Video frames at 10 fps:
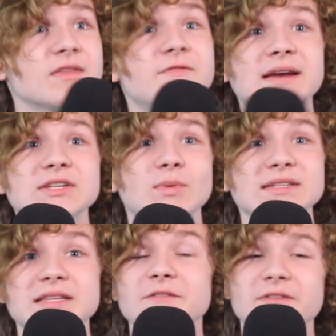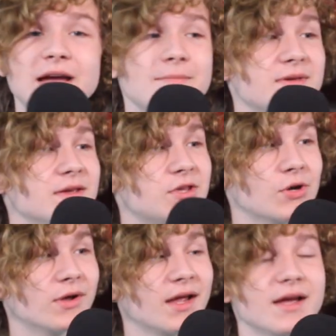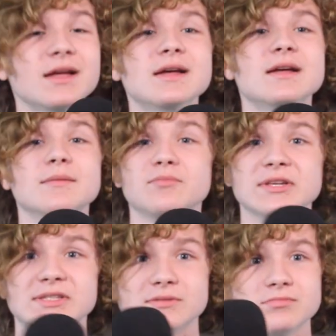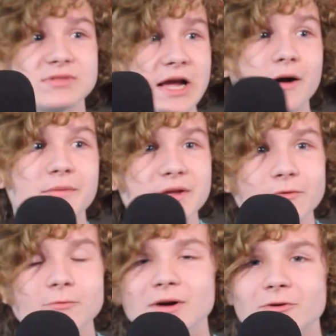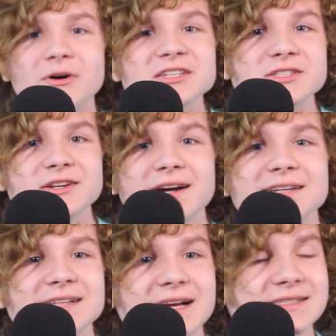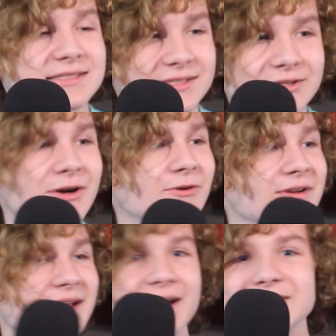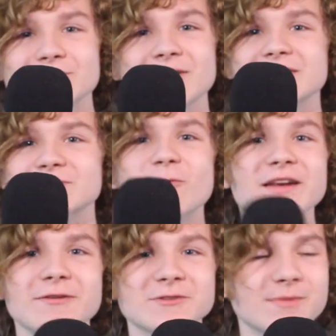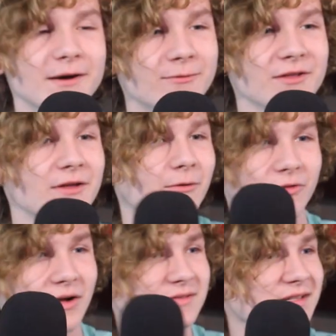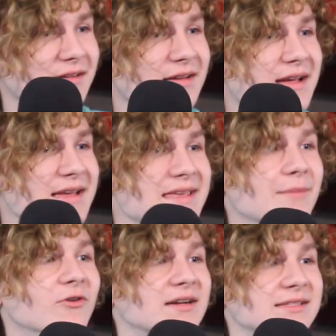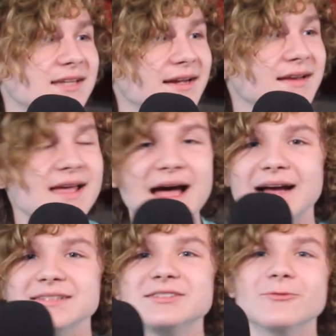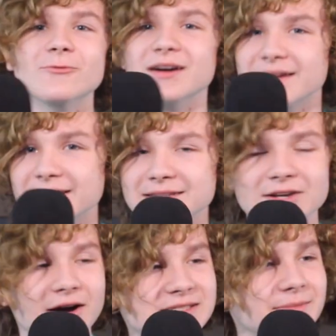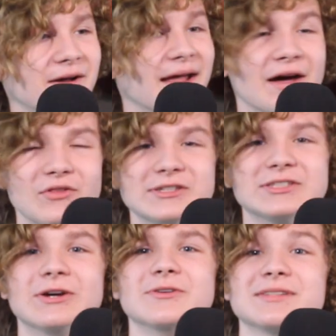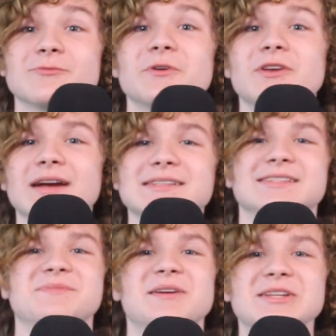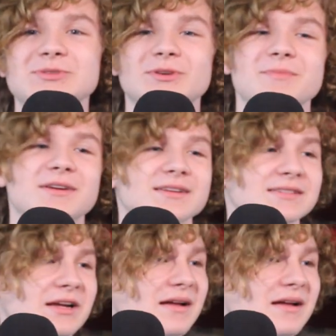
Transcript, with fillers: If you guys went to the VIP Q&A, please tell me what question you guys asked Sloan and as well as what he responded with. I would love to get more insight as to what he talked about at other shows and what your guys' experience were, because